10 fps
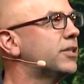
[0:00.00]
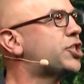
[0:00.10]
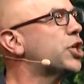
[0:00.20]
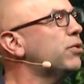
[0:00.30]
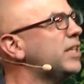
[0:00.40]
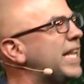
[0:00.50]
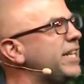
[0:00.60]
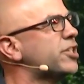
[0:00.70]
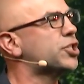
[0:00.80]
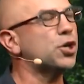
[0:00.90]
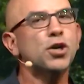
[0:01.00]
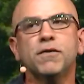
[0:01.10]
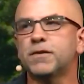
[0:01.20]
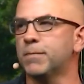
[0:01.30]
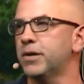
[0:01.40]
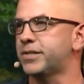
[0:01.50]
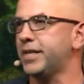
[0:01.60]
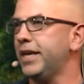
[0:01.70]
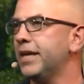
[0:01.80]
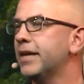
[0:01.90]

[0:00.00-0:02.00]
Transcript: to show that they deserved mercy.